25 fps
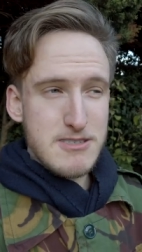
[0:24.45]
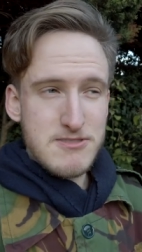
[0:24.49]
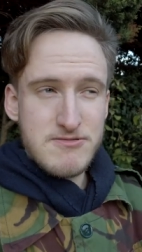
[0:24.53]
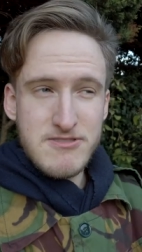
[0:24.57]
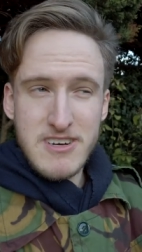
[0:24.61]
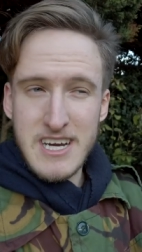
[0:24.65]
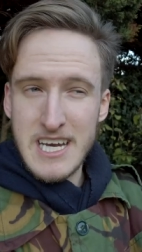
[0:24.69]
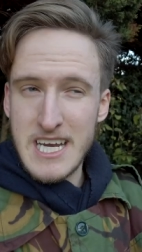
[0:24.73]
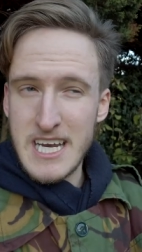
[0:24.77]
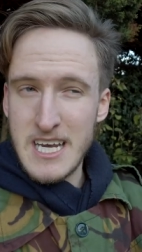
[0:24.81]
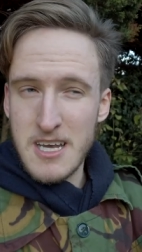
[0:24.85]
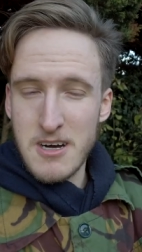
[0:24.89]
It was
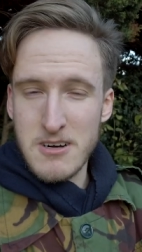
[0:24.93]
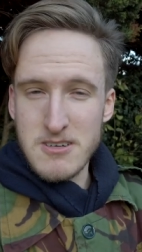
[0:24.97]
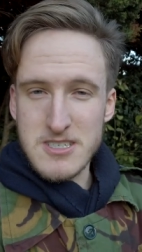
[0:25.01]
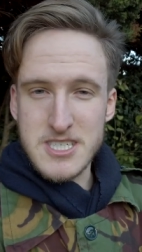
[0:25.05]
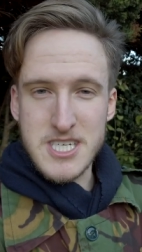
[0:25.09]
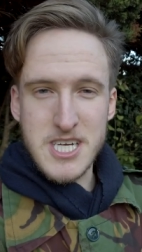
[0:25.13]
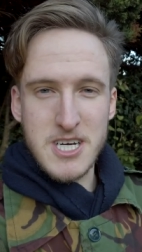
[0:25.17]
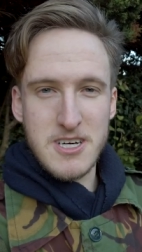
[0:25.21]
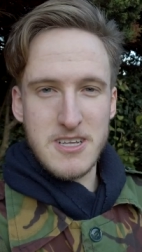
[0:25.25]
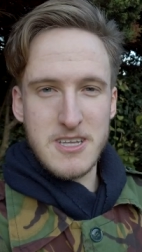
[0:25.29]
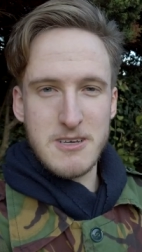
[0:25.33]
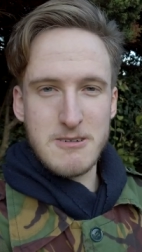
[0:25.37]
a really
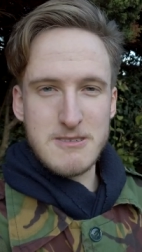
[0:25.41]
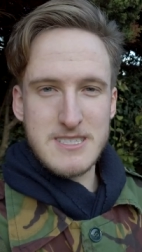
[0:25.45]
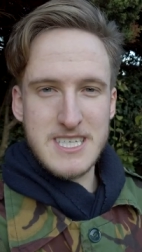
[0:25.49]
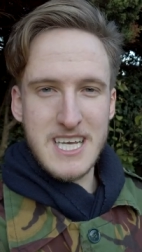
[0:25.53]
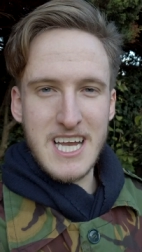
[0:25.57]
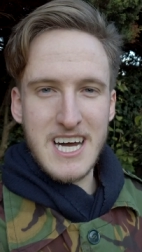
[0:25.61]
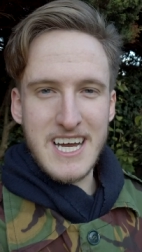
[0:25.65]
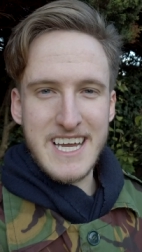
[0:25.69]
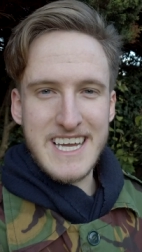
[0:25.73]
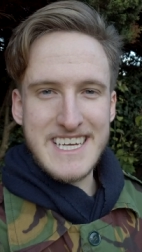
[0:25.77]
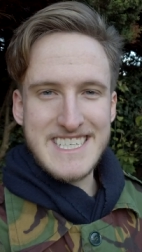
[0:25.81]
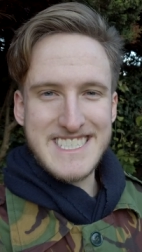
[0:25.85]
long shot that I
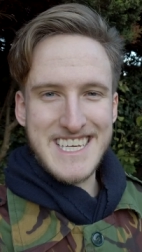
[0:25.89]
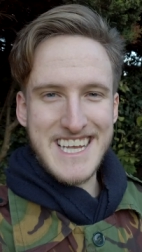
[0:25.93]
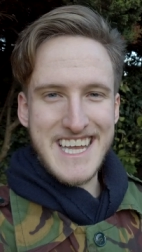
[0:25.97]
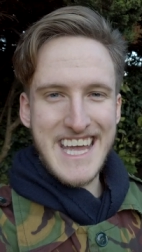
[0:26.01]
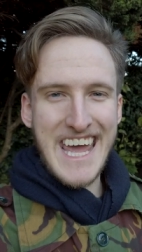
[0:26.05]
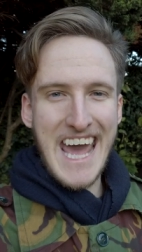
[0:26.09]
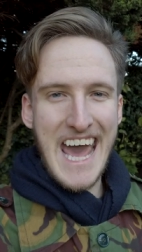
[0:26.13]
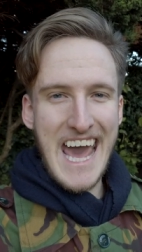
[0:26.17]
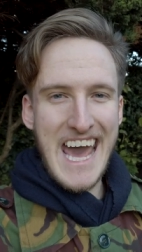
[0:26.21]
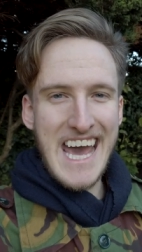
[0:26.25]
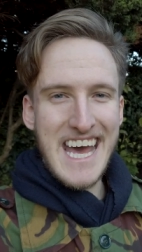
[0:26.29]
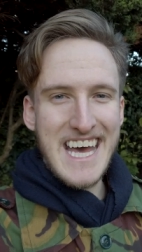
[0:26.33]
was lucky to
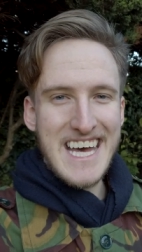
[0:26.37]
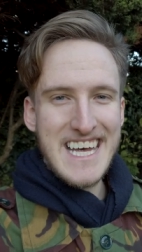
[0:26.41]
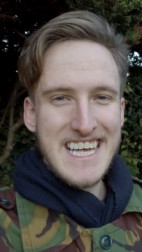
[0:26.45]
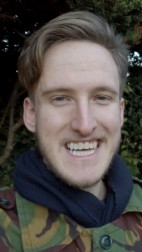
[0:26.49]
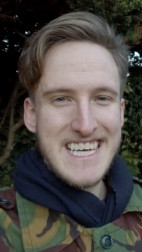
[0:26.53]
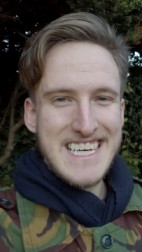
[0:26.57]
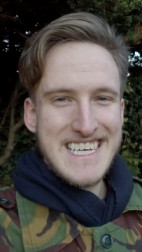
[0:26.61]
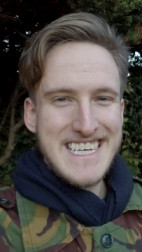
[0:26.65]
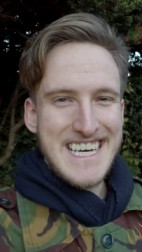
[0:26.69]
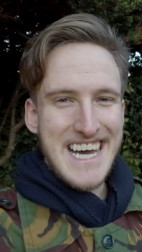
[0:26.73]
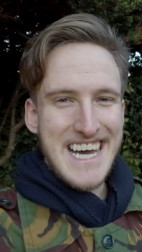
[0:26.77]
get.